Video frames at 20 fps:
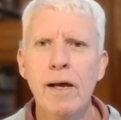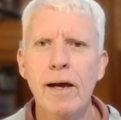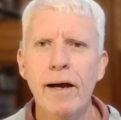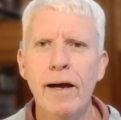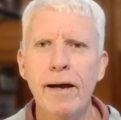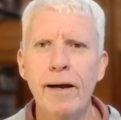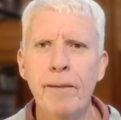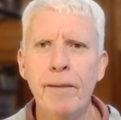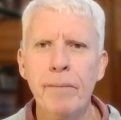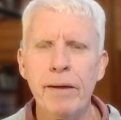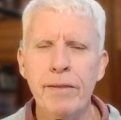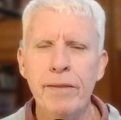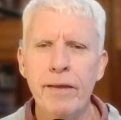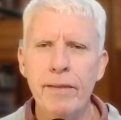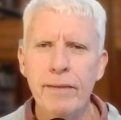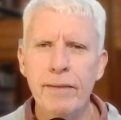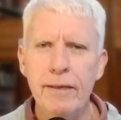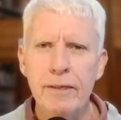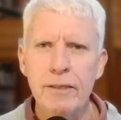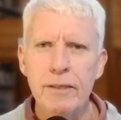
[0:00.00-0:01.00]
And
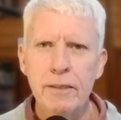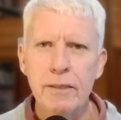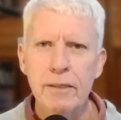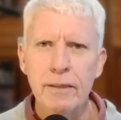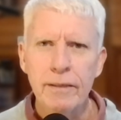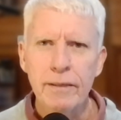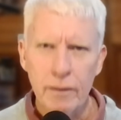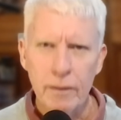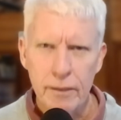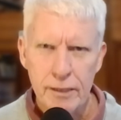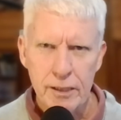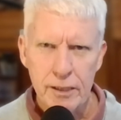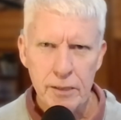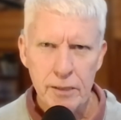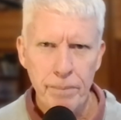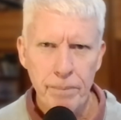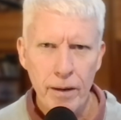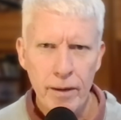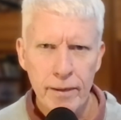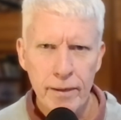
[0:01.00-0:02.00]
then these little
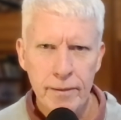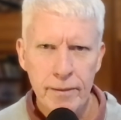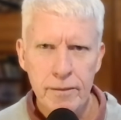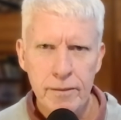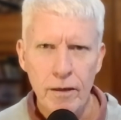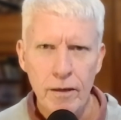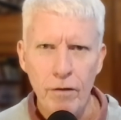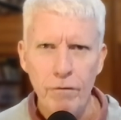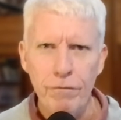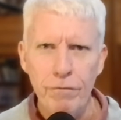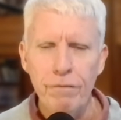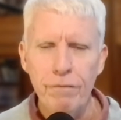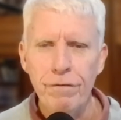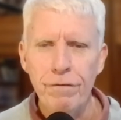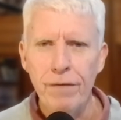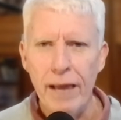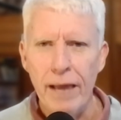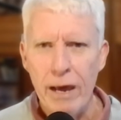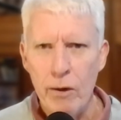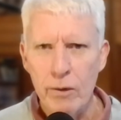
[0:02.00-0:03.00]
spikes of
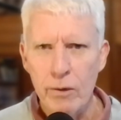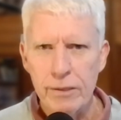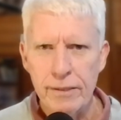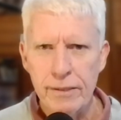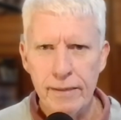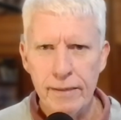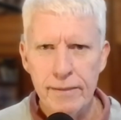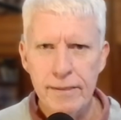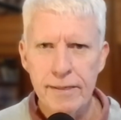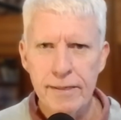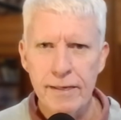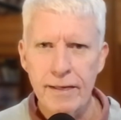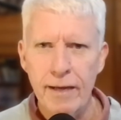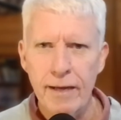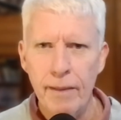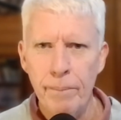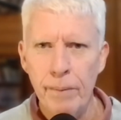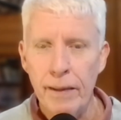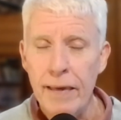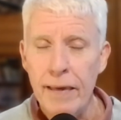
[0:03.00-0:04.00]
flowers that stick
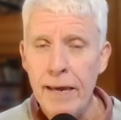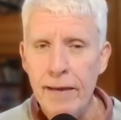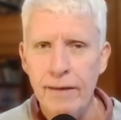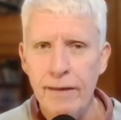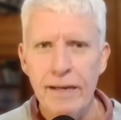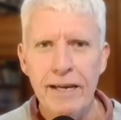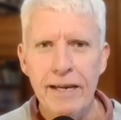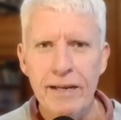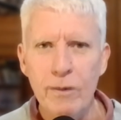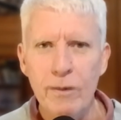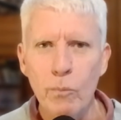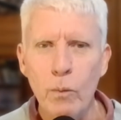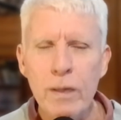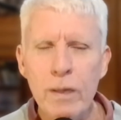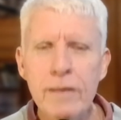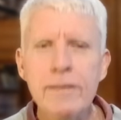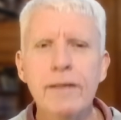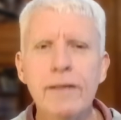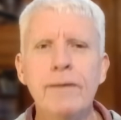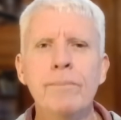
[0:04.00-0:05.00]
up again in
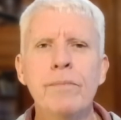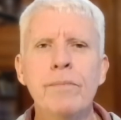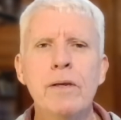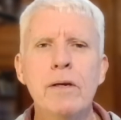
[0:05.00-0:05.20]
winter.